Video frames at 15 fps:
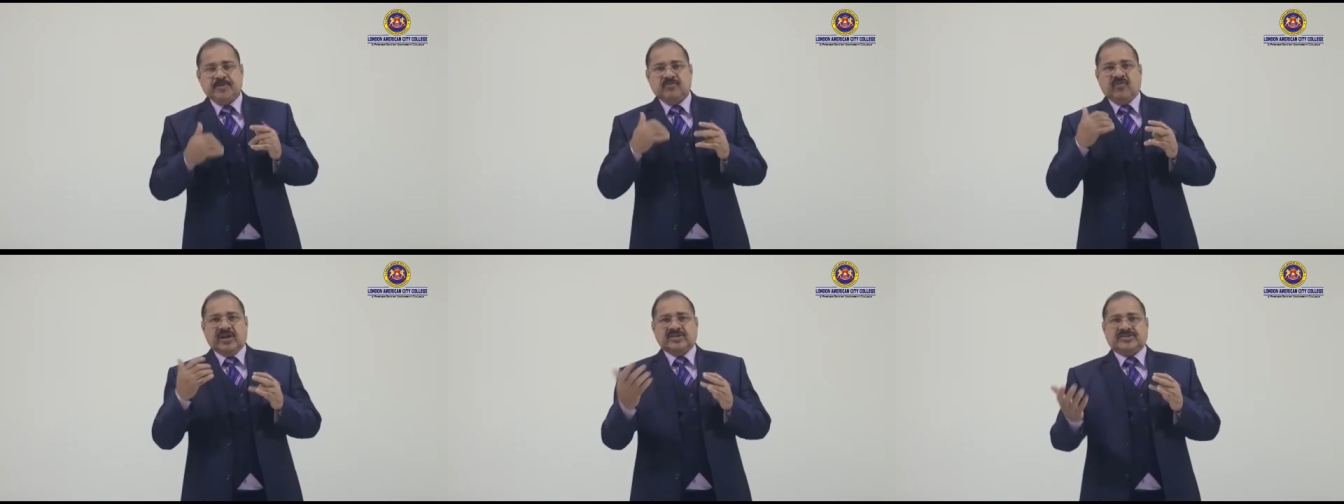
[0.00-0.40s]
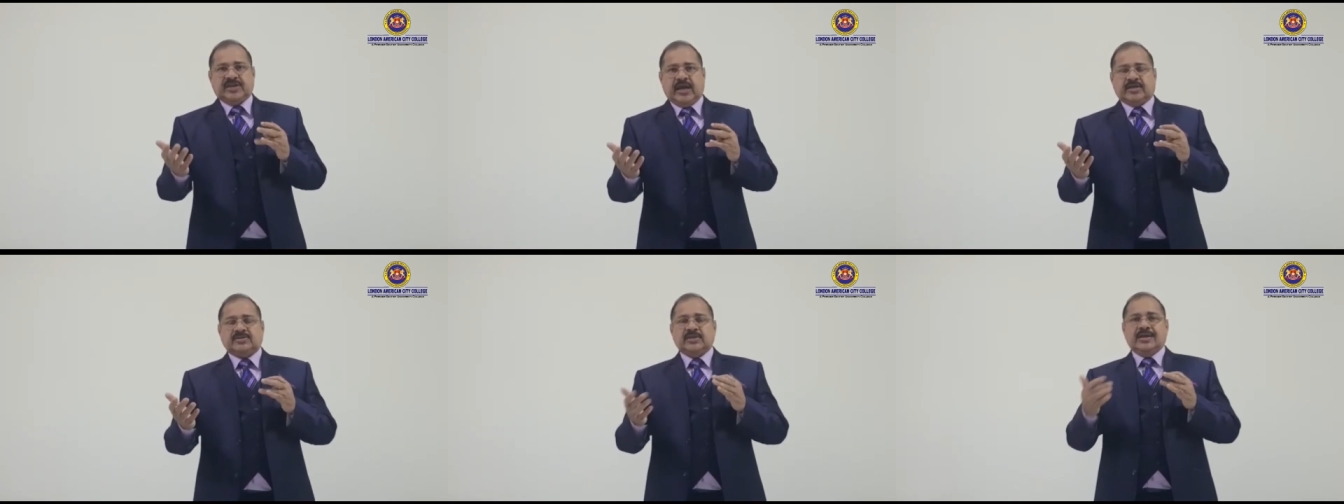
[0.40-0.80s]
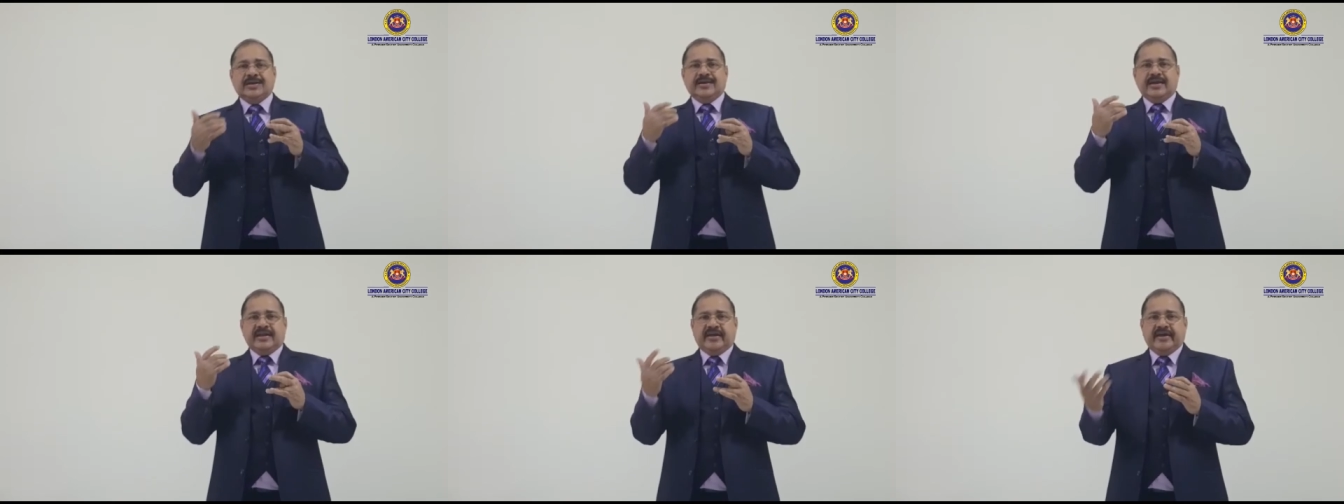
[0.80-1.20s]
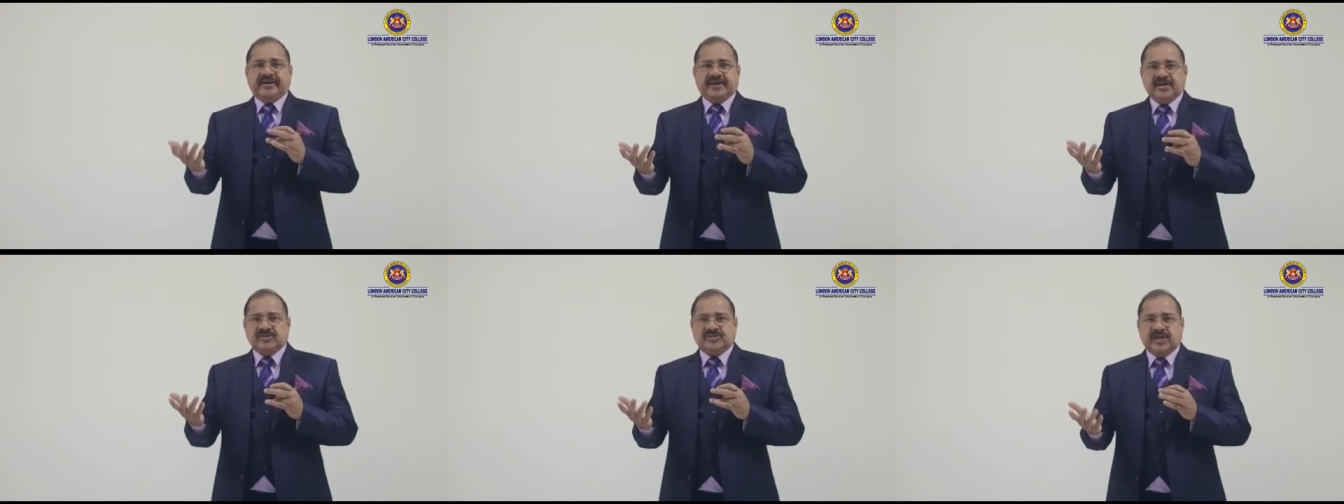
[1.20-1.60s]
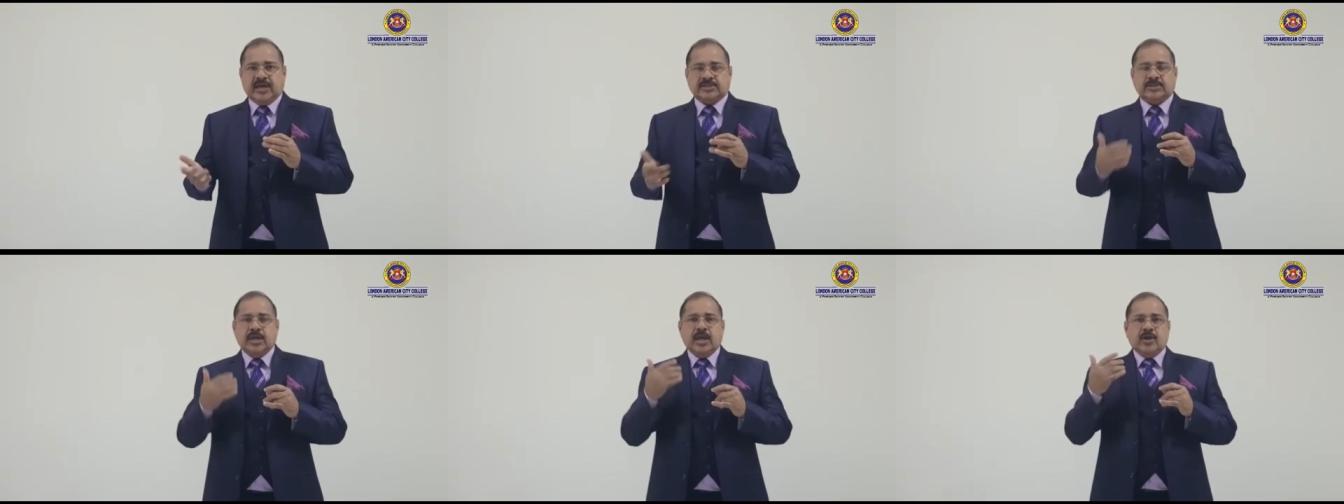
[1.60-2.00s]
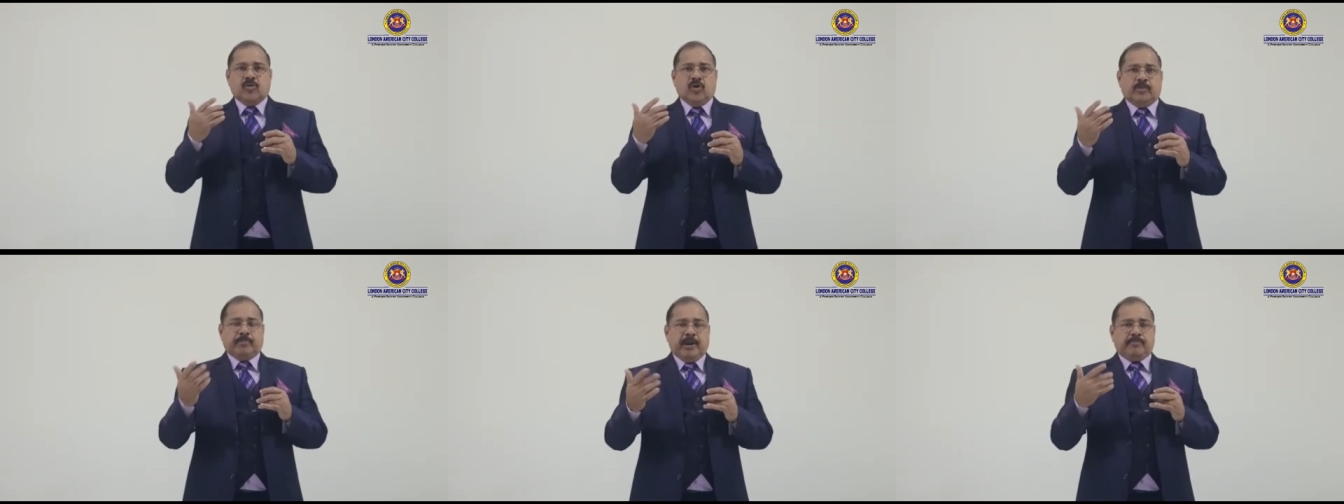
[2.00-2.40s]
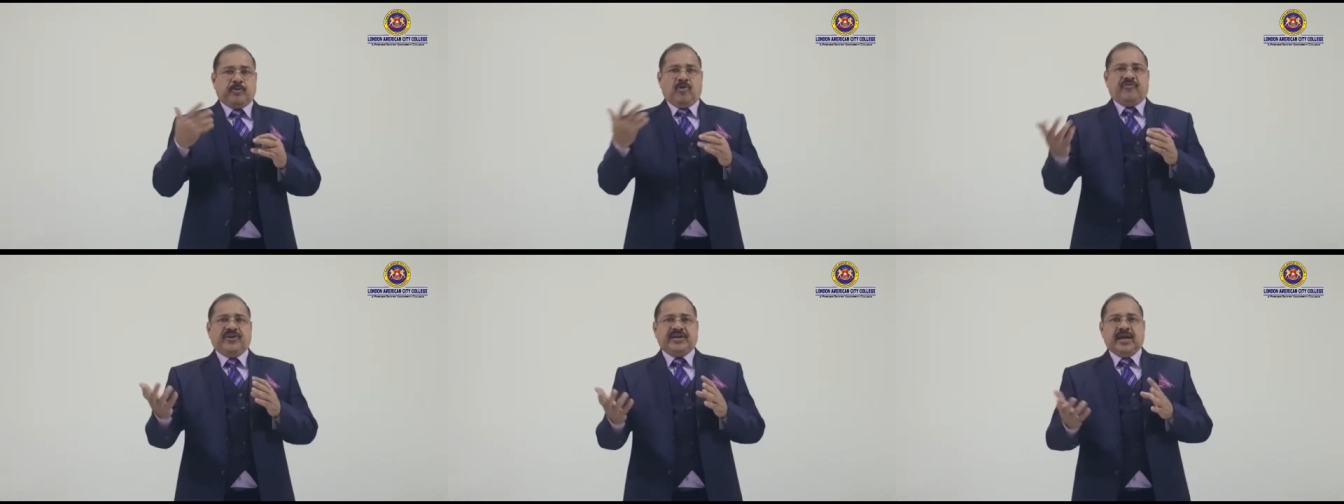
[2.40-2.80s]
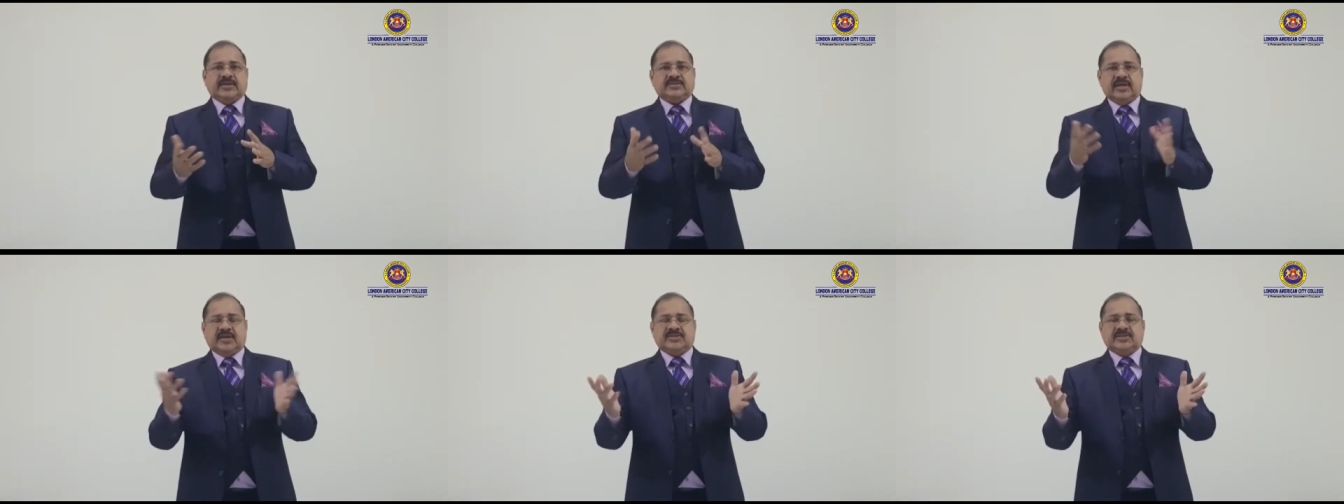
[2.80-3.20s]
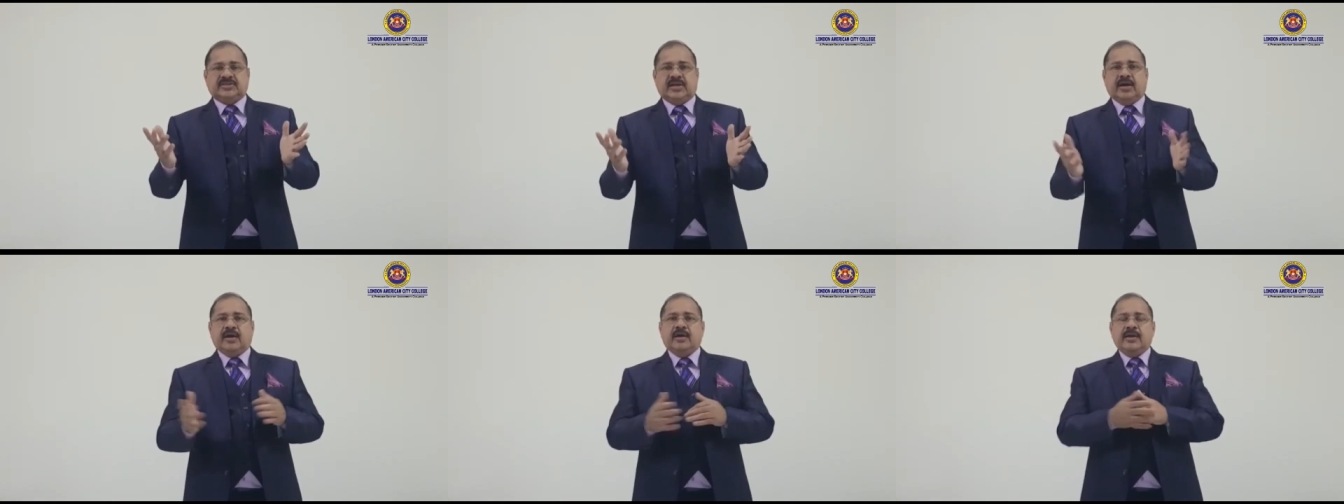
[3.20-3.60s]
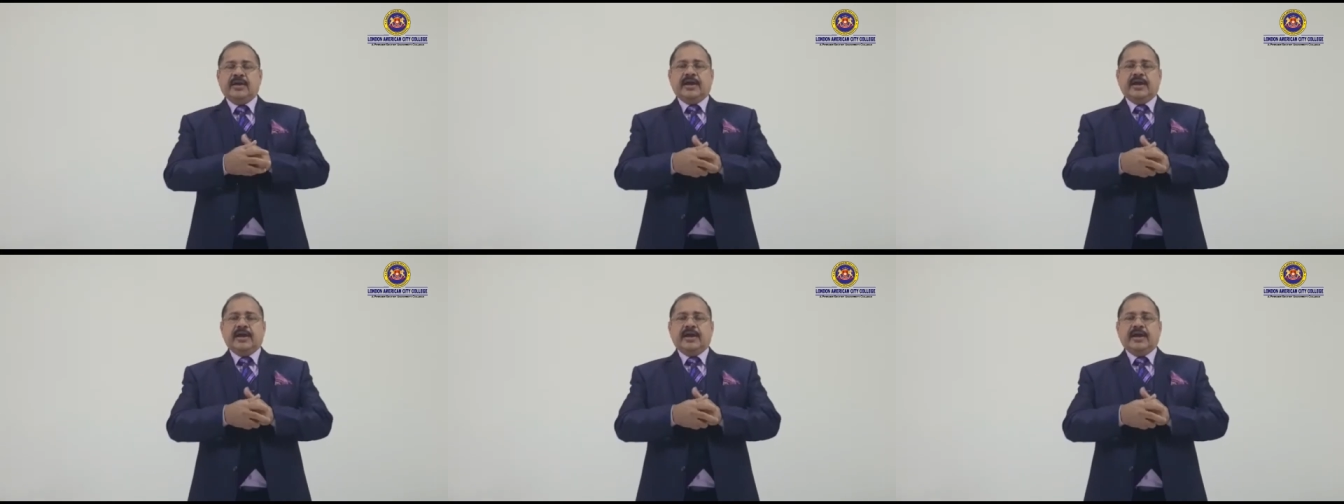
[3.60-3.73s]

wealth tax, inheritance tax, corporate profit tax, etc.